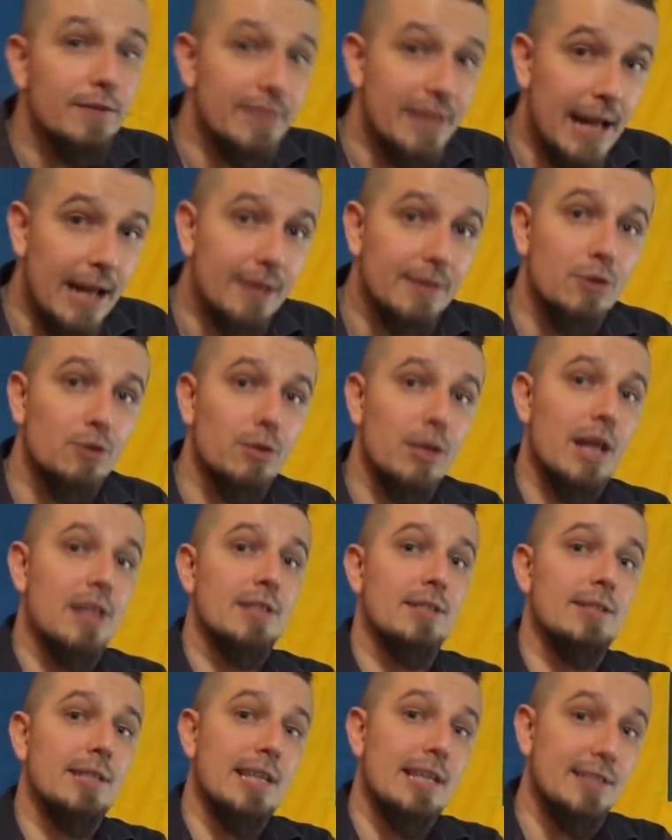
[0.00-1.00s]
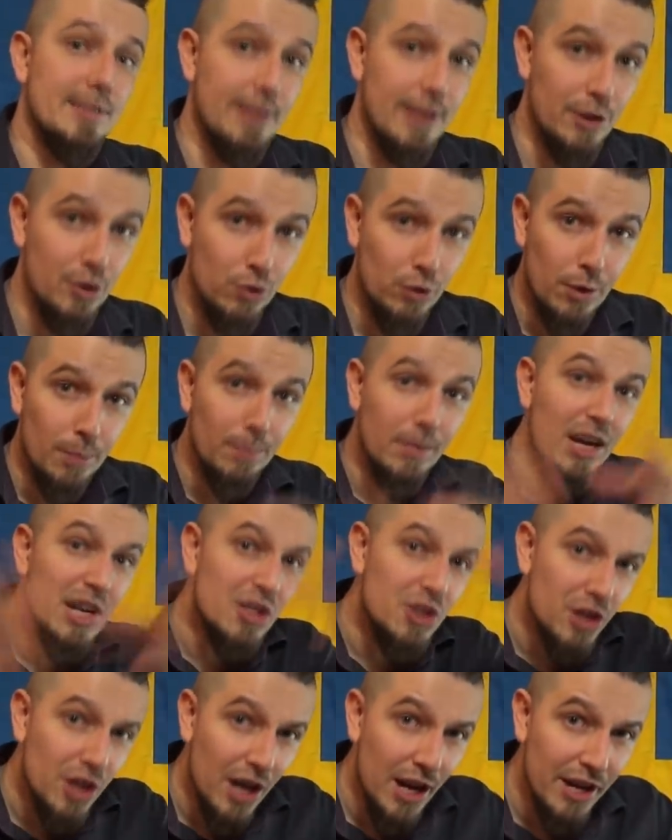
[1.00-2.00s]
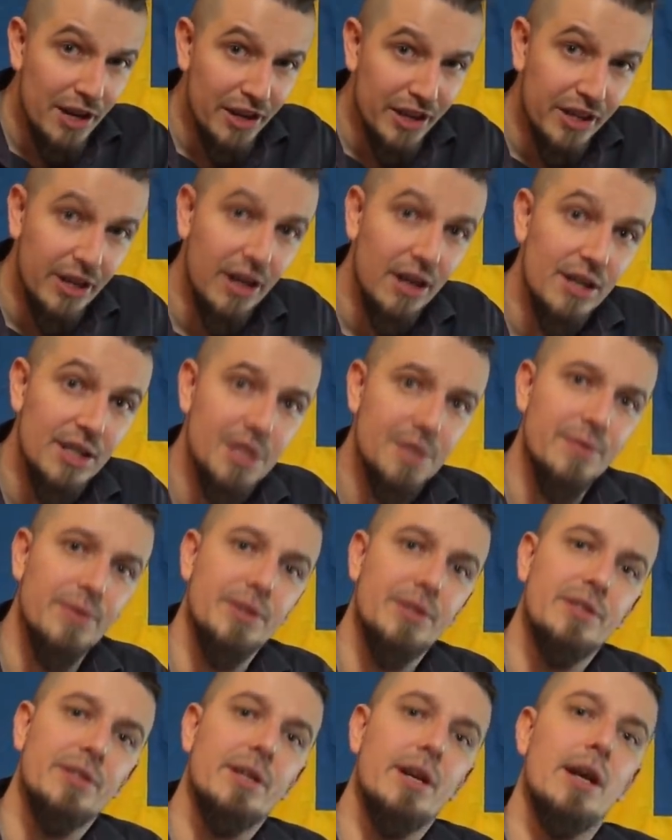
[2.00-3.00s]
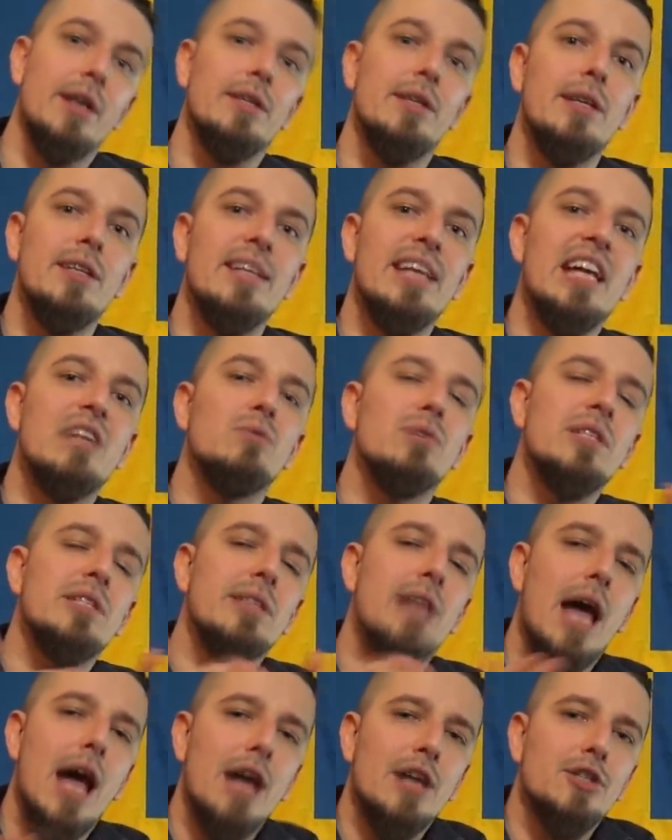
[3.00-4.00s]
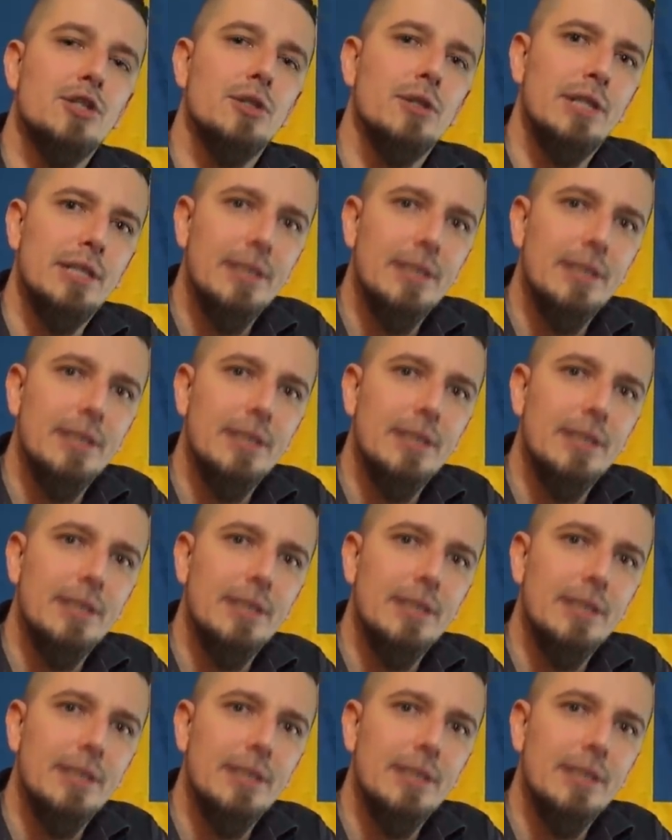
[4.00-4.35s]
of that translates into a much higher cost for society than what's actually